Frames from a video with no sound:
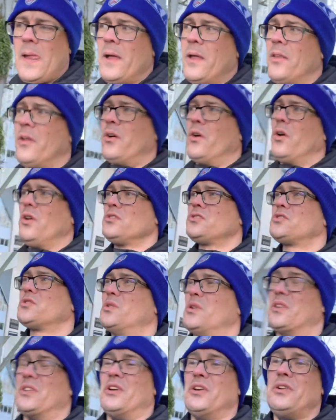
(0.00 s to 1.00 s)
they're all
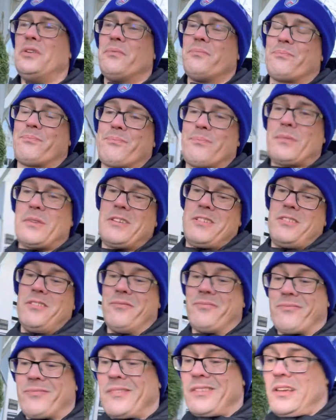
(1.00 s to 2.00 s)
sold out. So
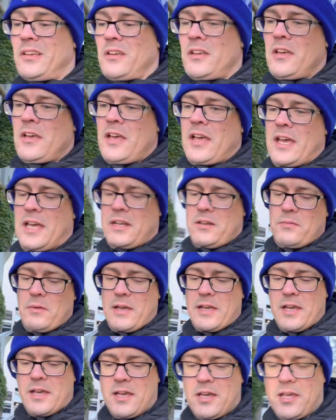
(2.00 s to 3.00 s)

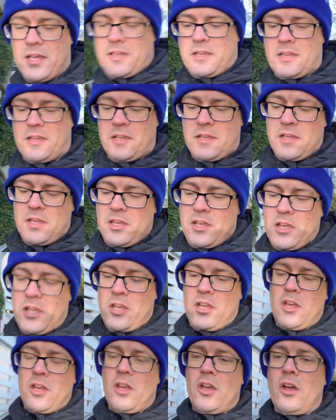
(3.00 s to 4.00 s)
anyway,
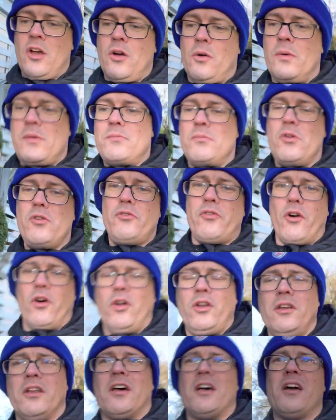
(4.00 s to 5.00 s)
we move
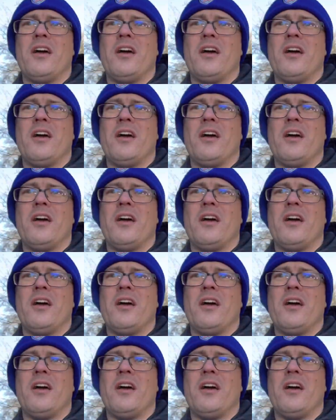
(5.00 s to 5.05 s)
on